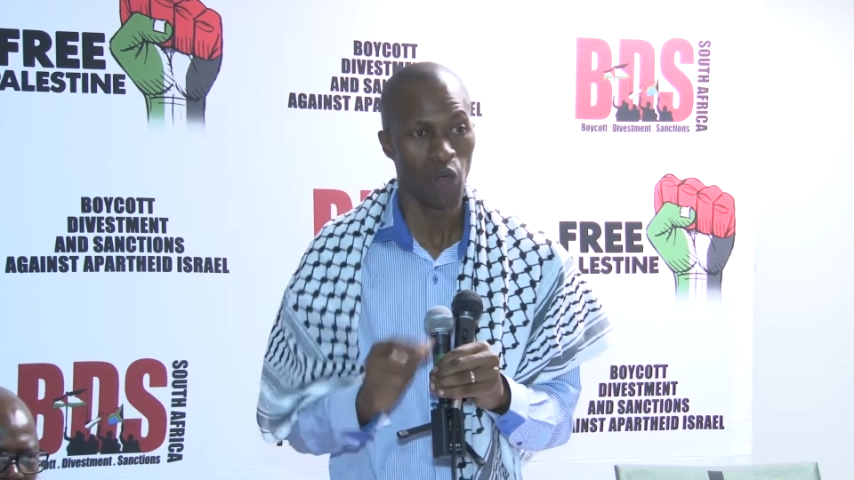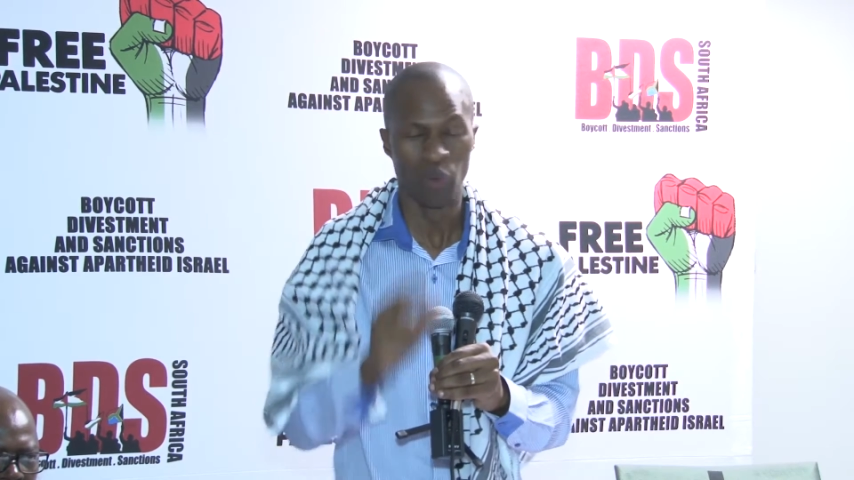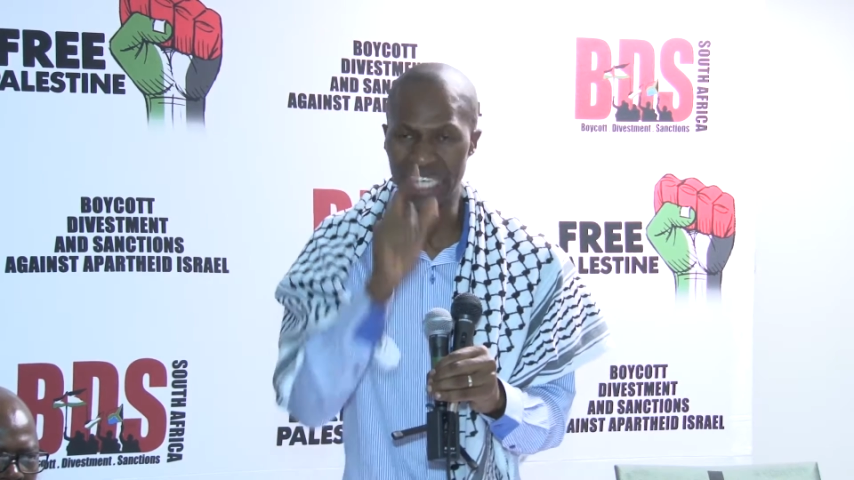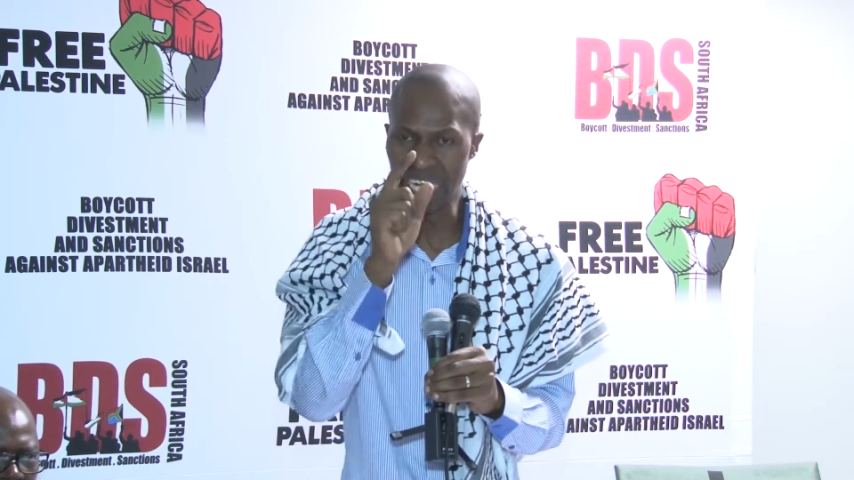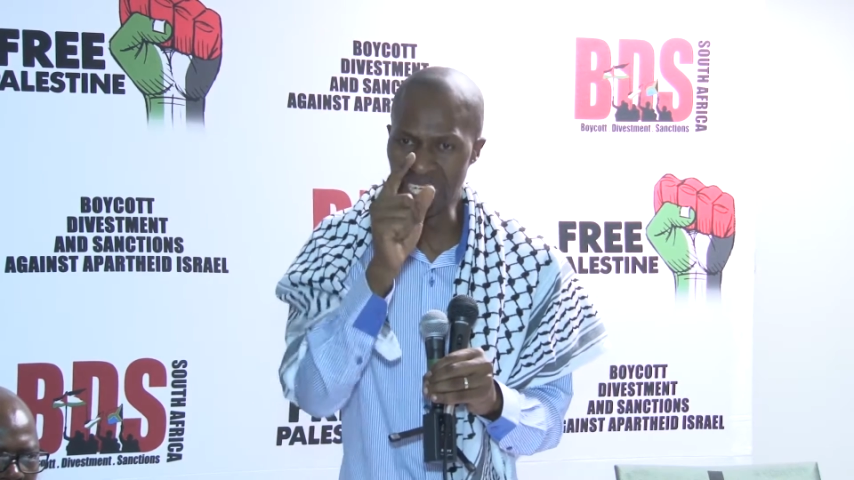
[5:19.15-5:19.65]

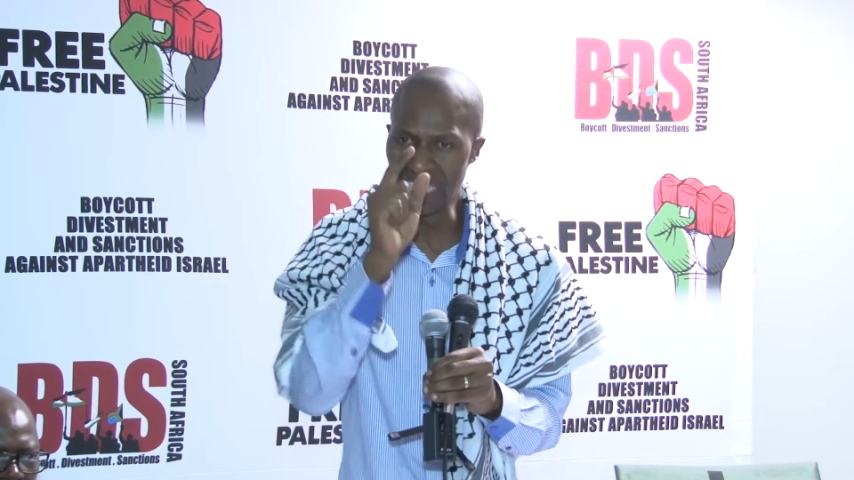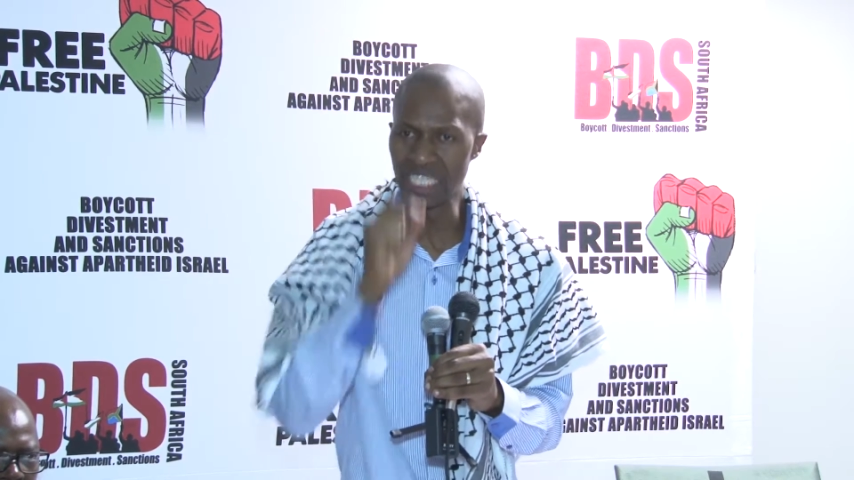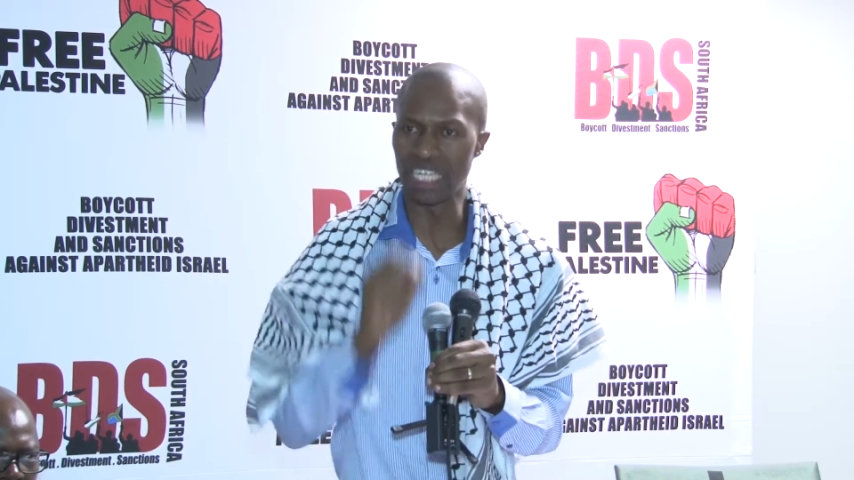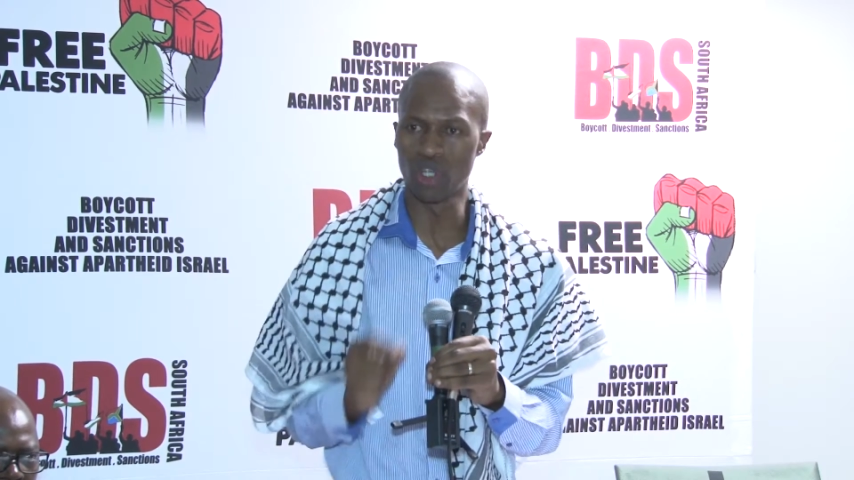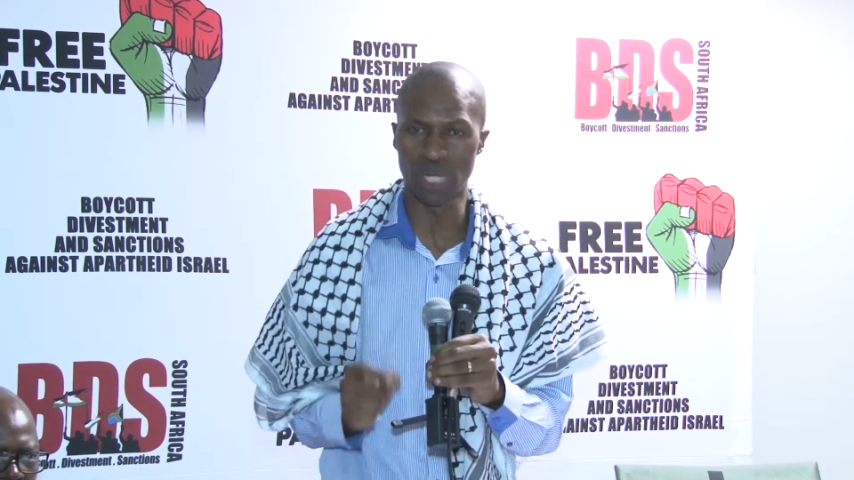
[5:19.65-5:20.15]
with the leaky
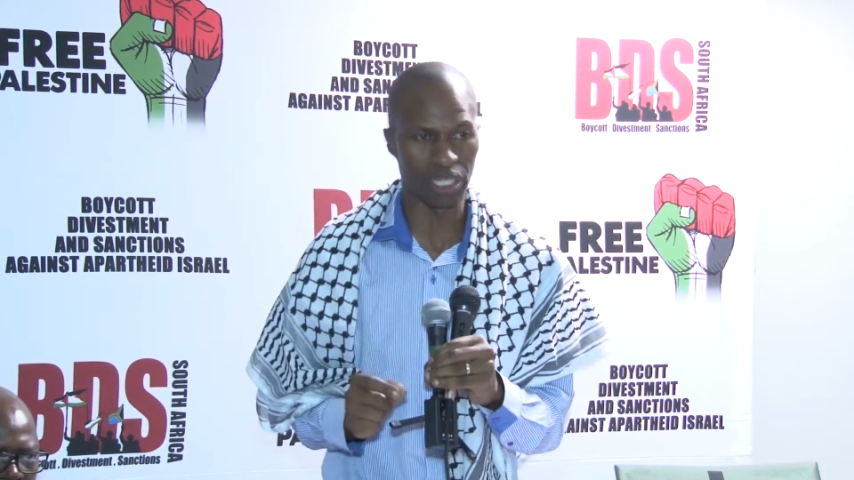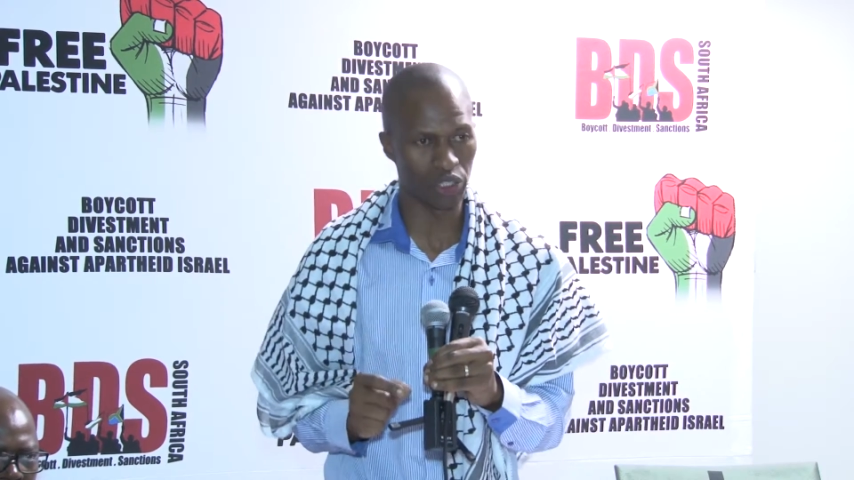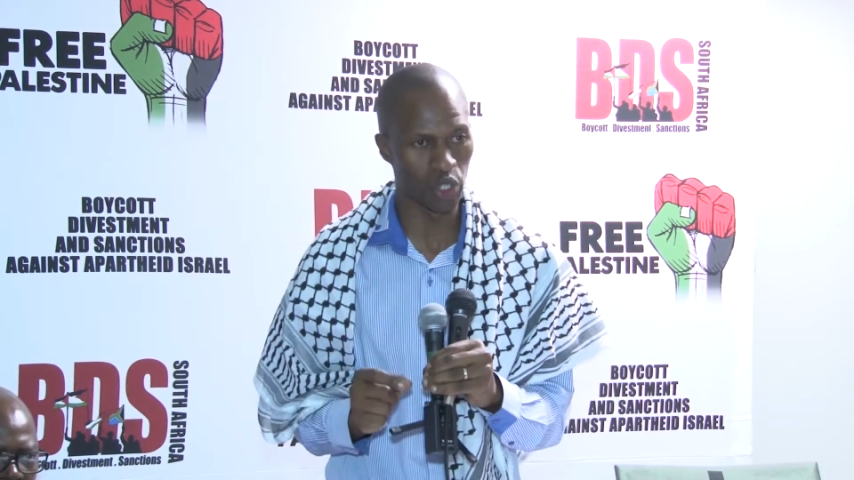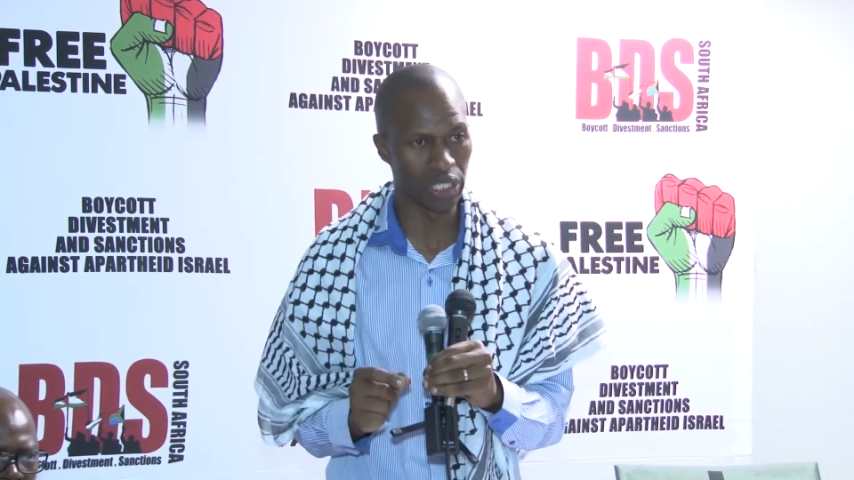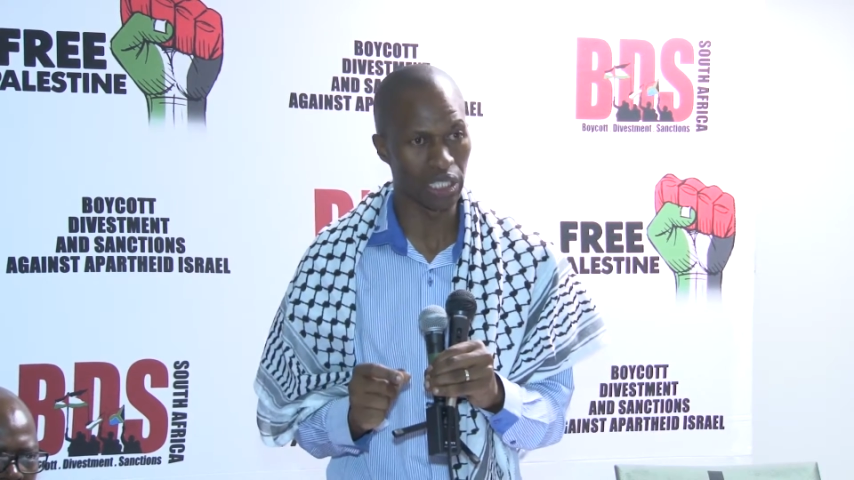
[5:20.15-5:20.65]
natural
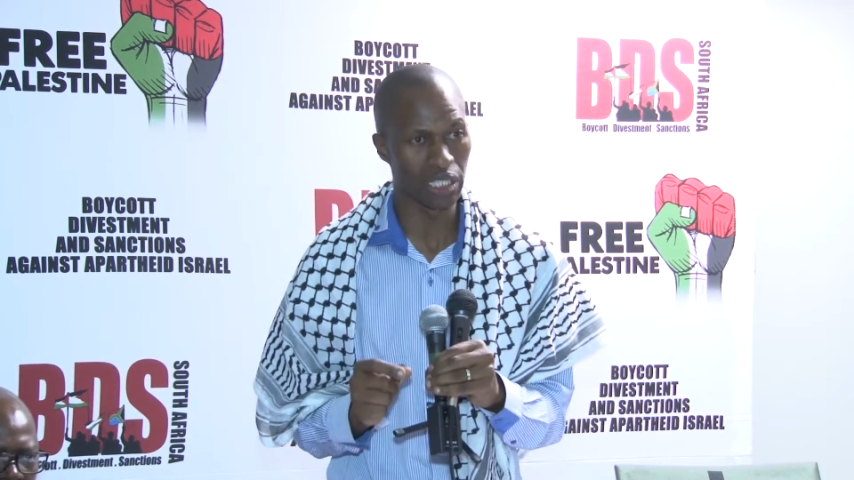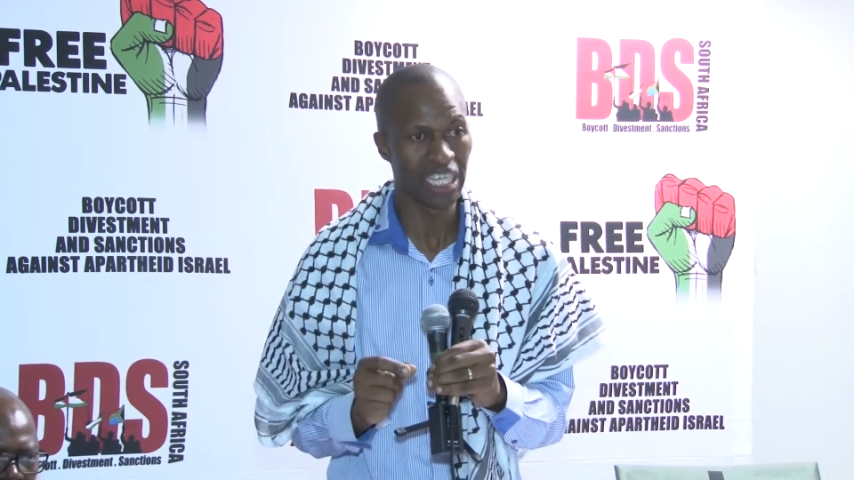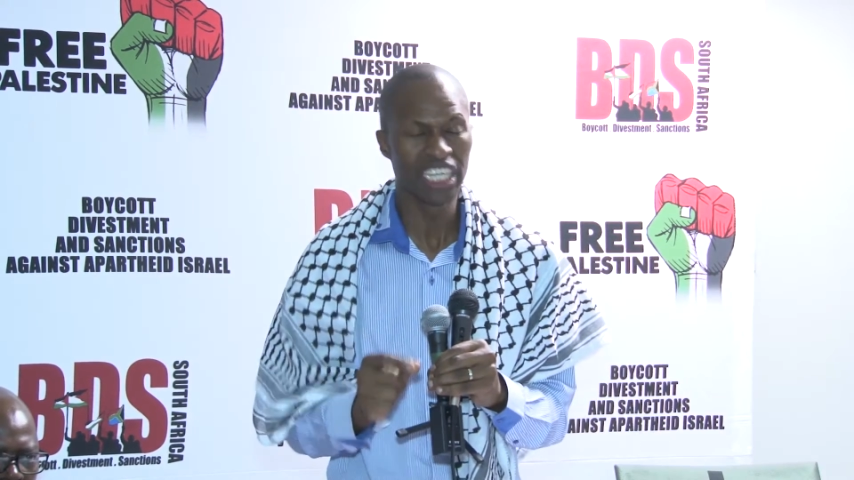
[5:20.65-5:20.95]
resources,